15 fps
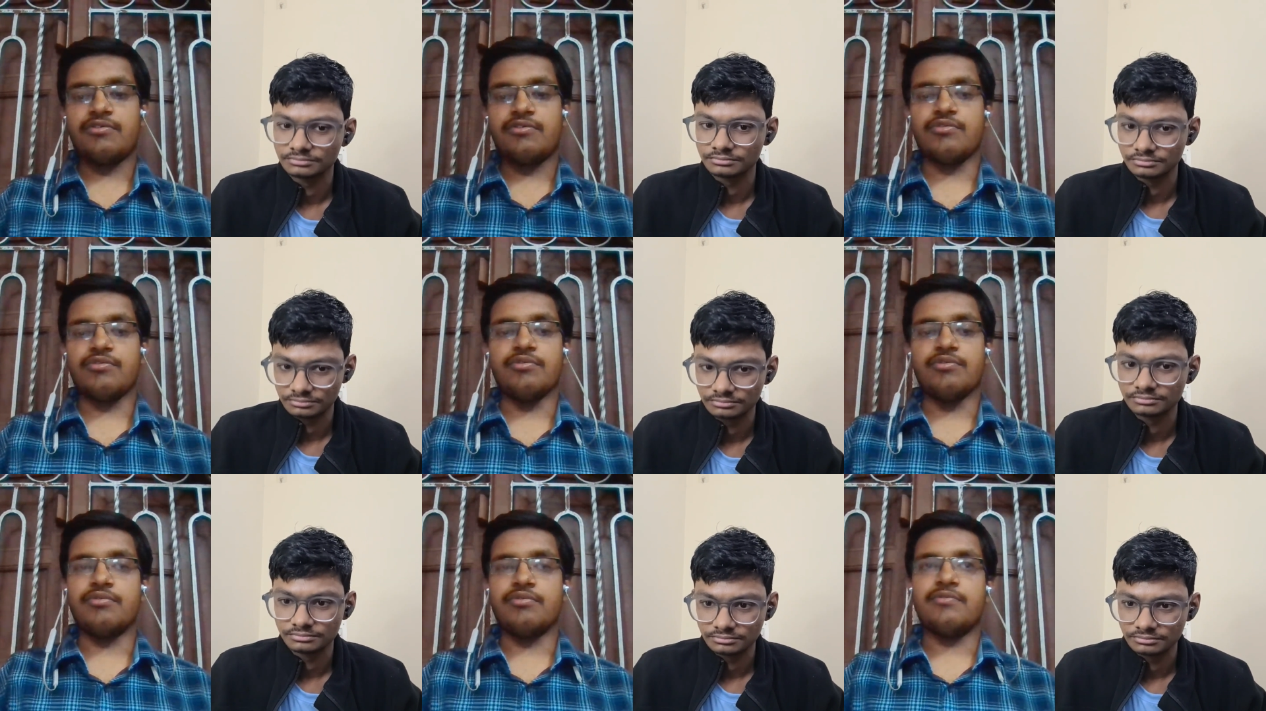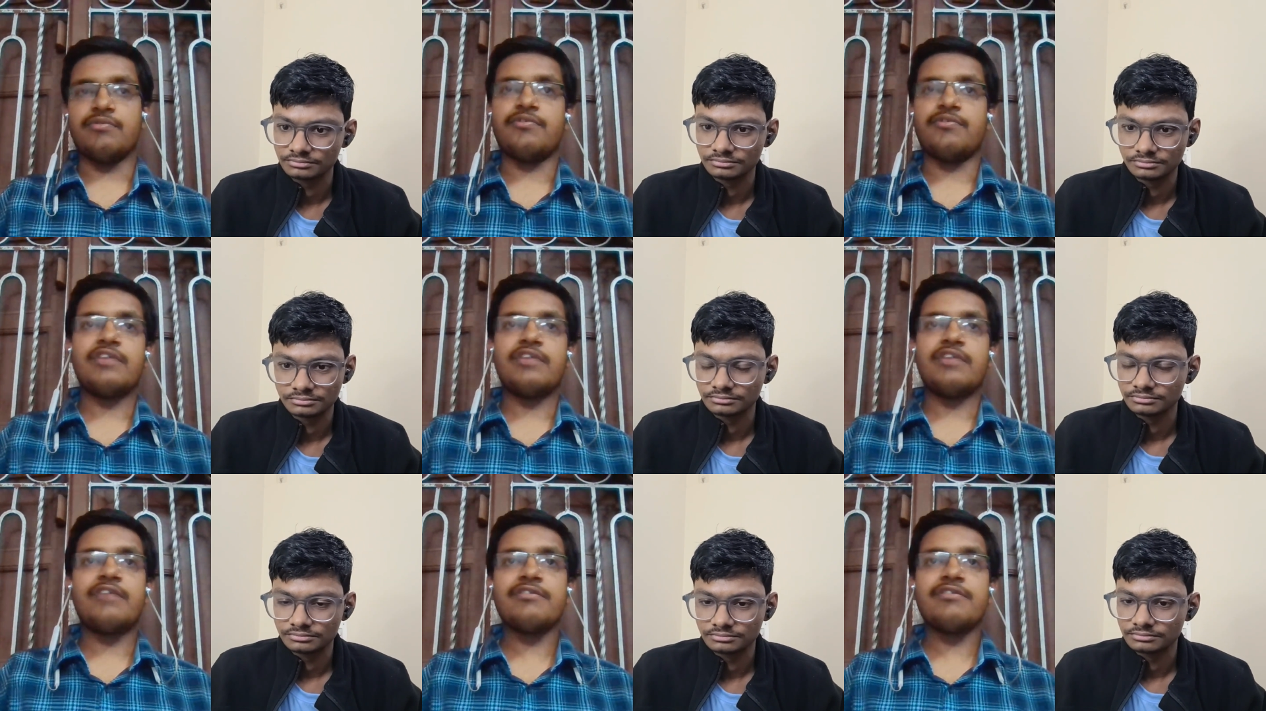Speaker 1: So for
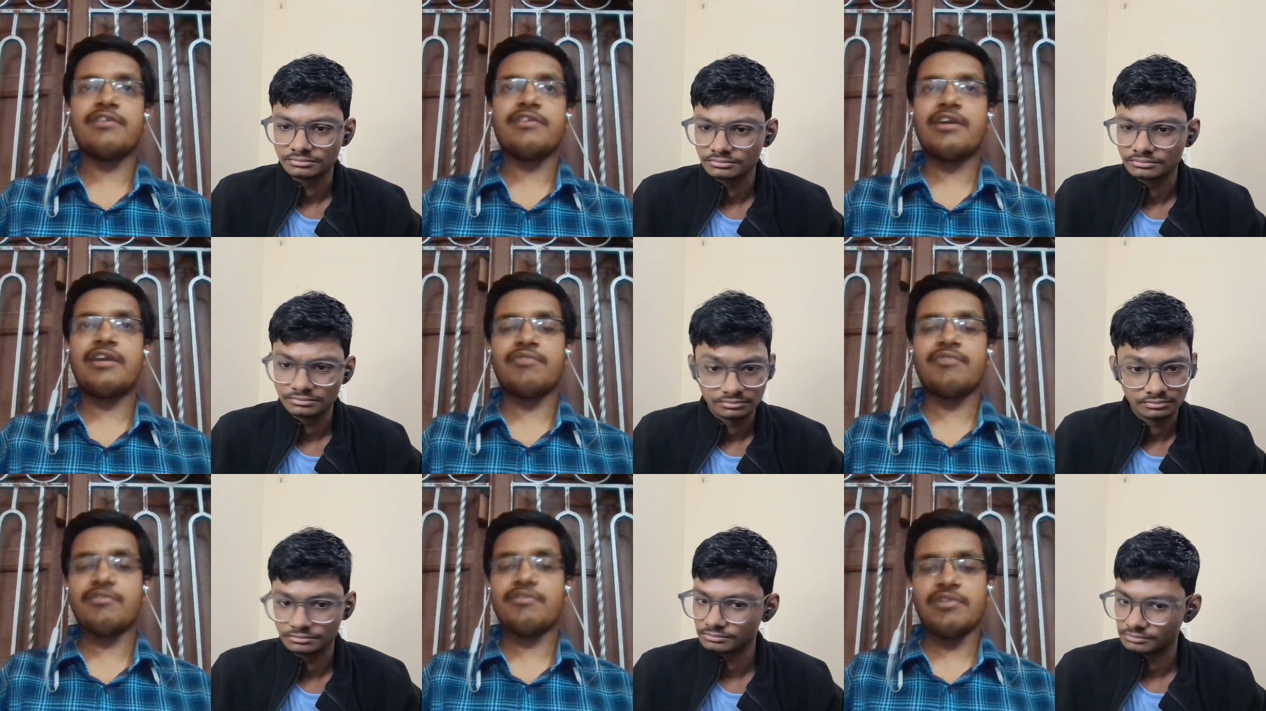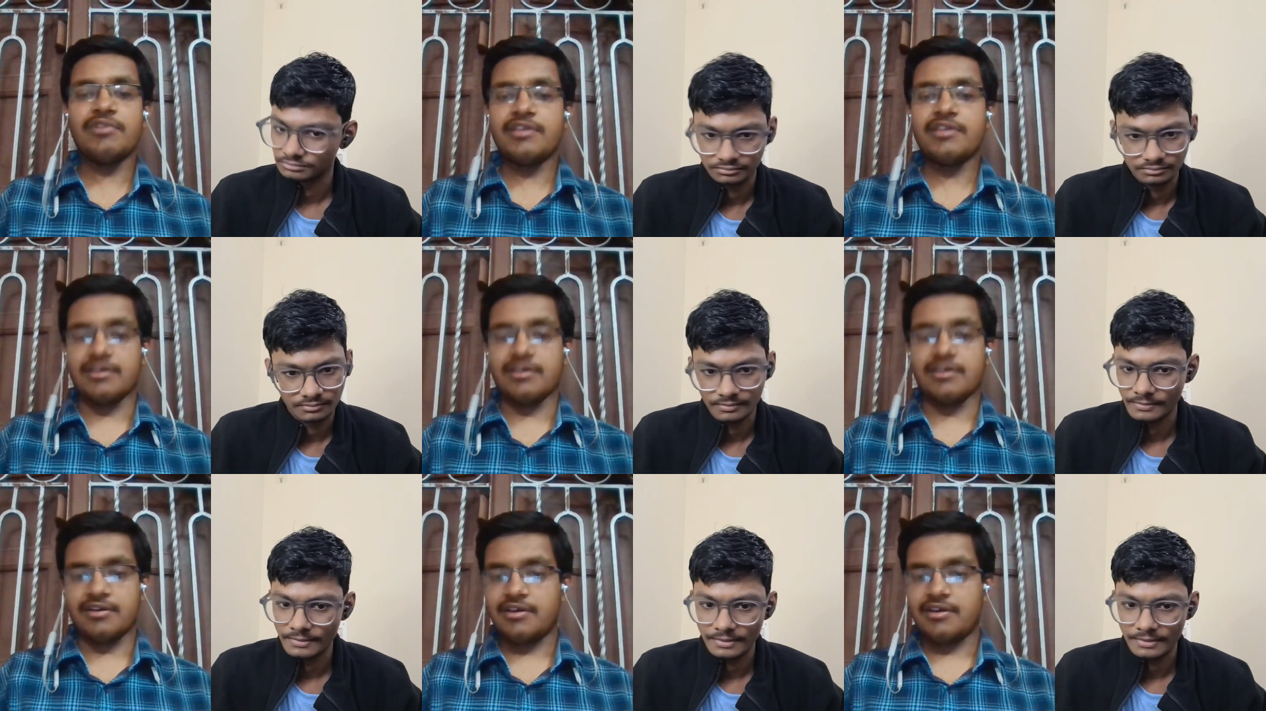that reason, gate was the only
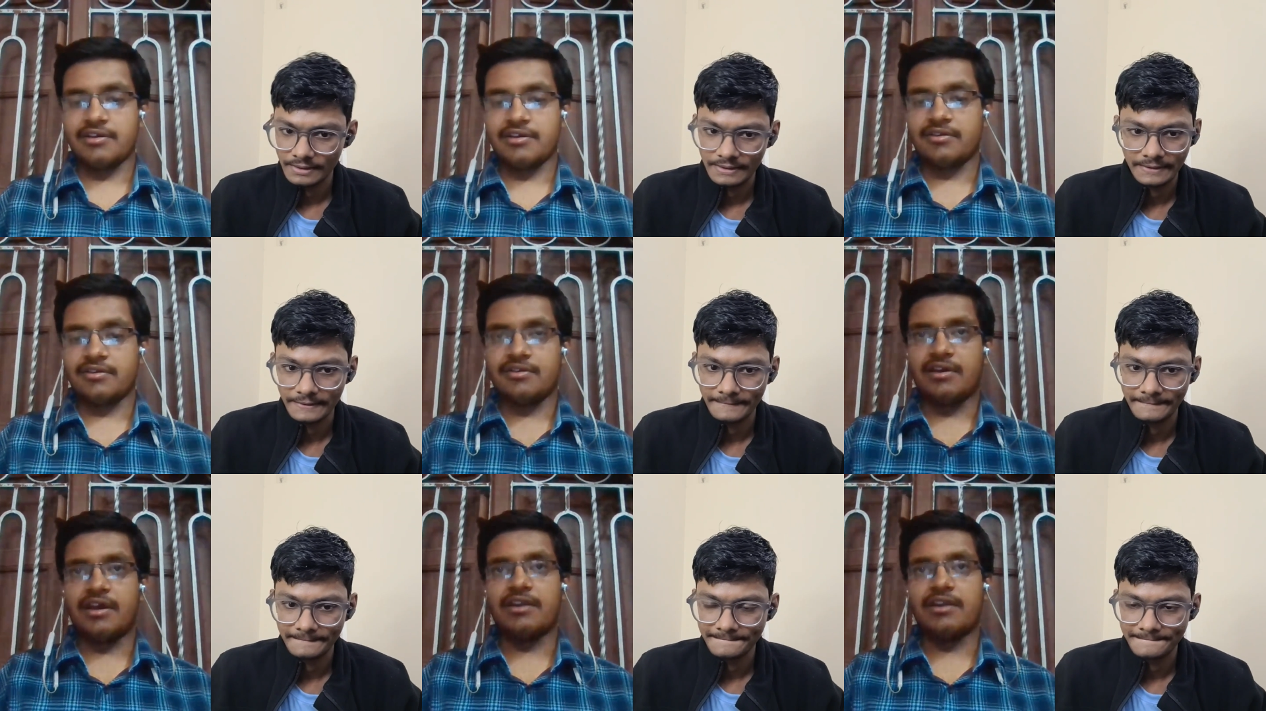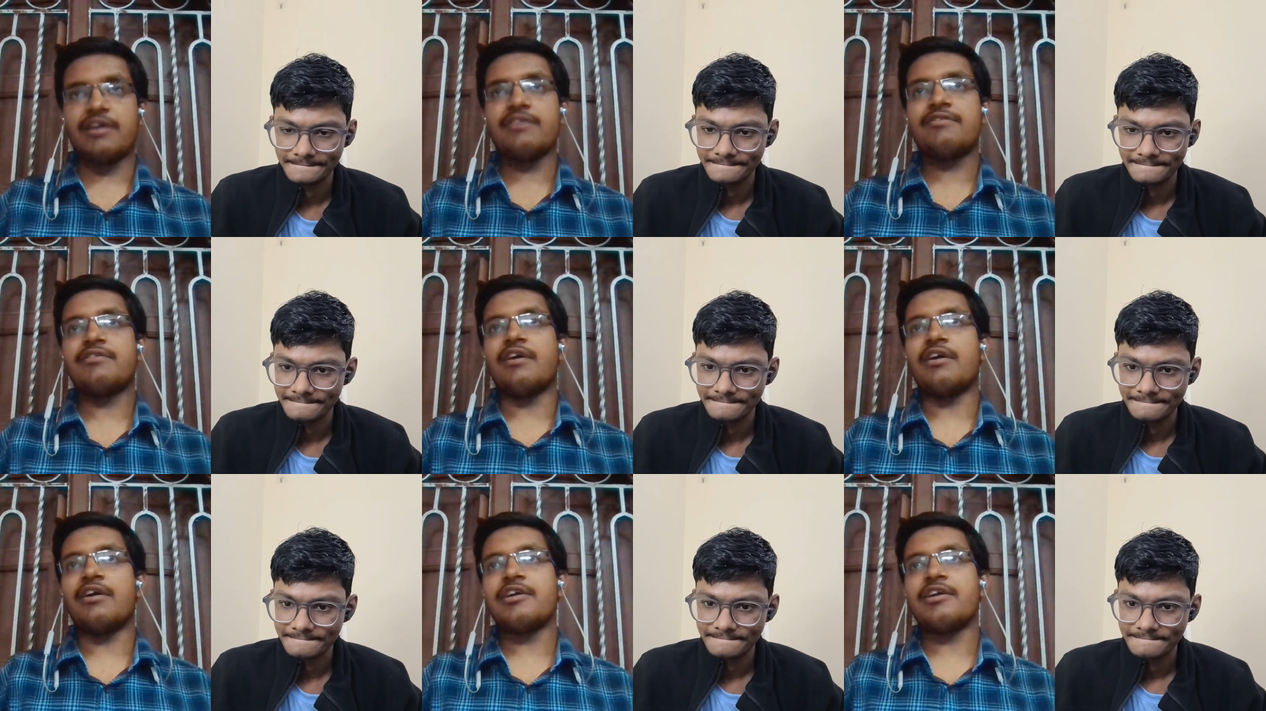thing I and I
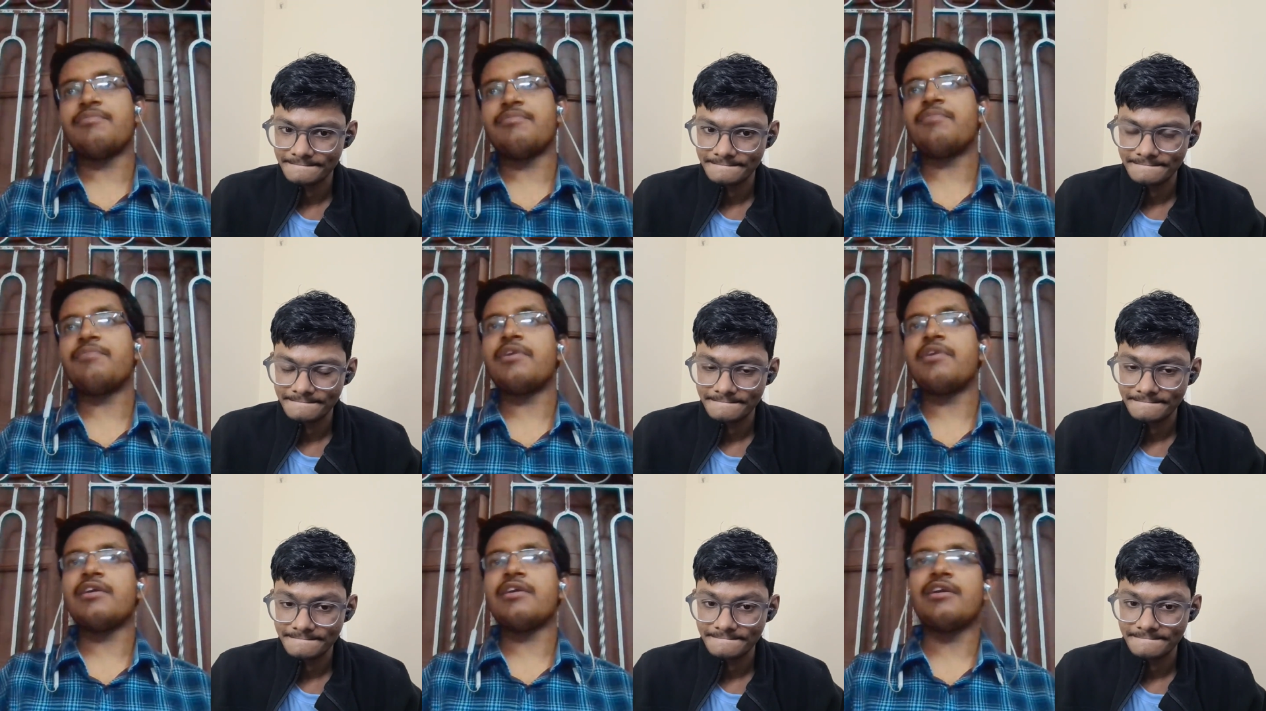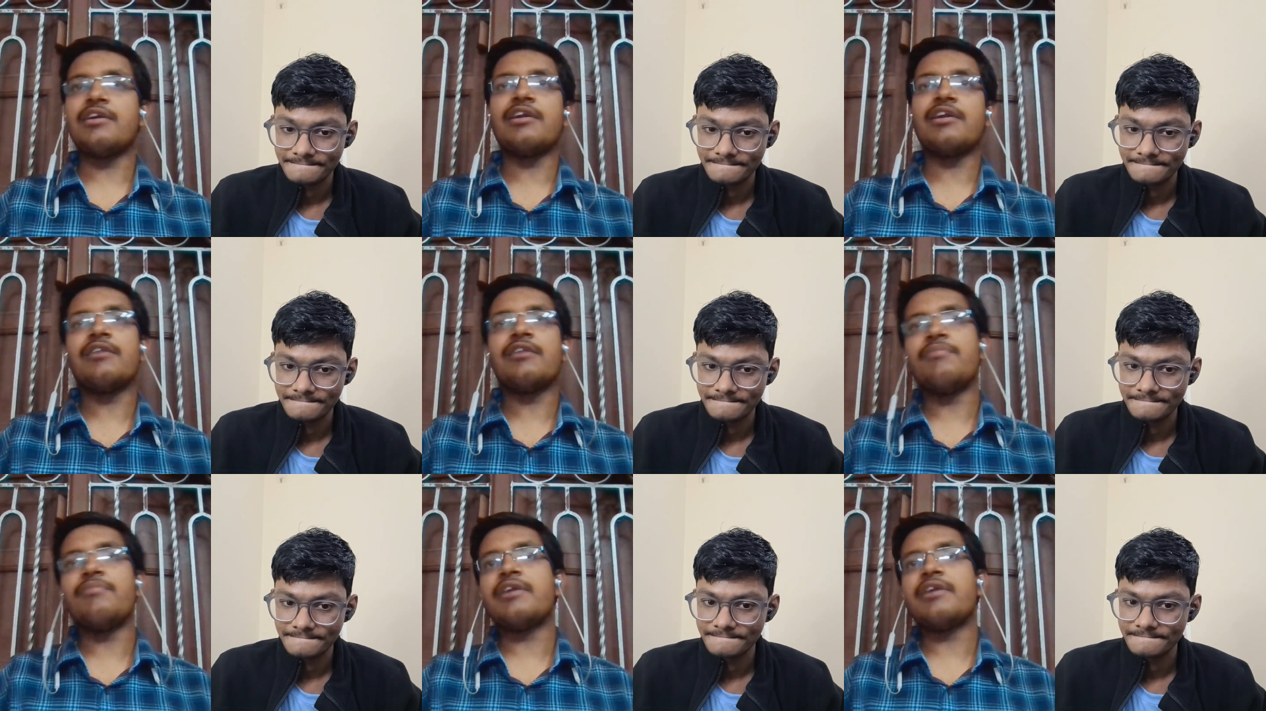started preparing a
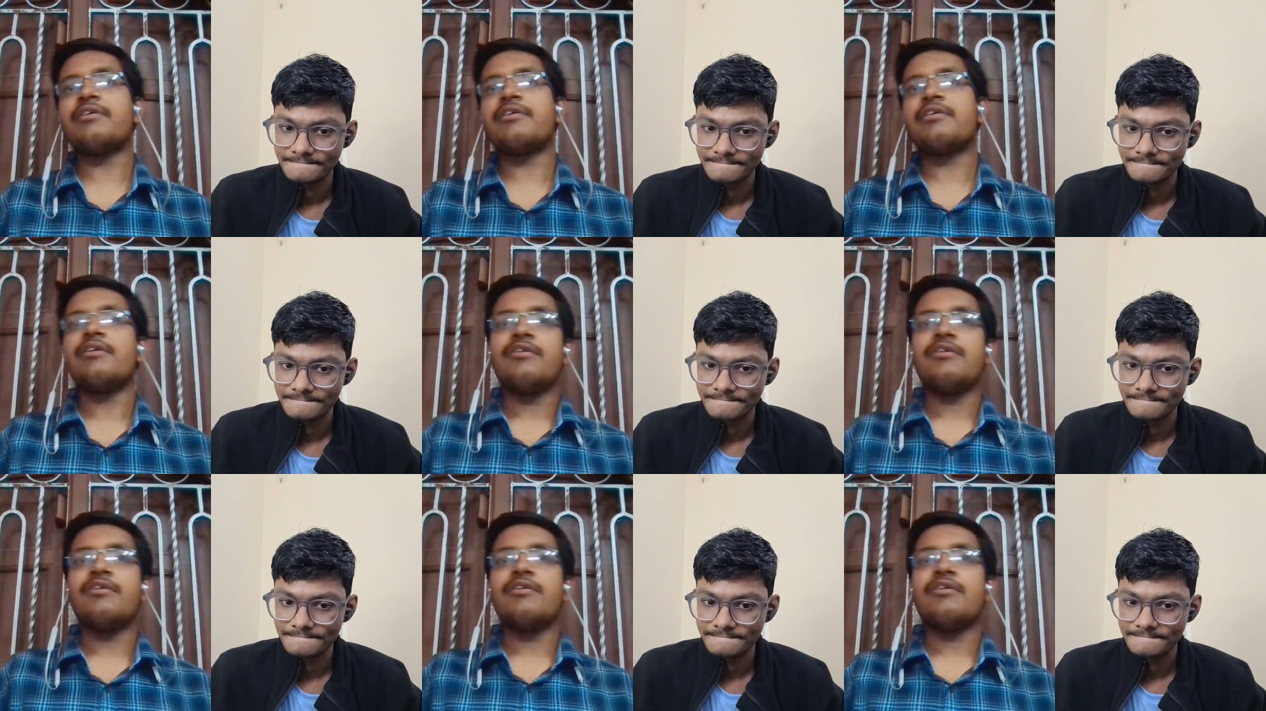little bit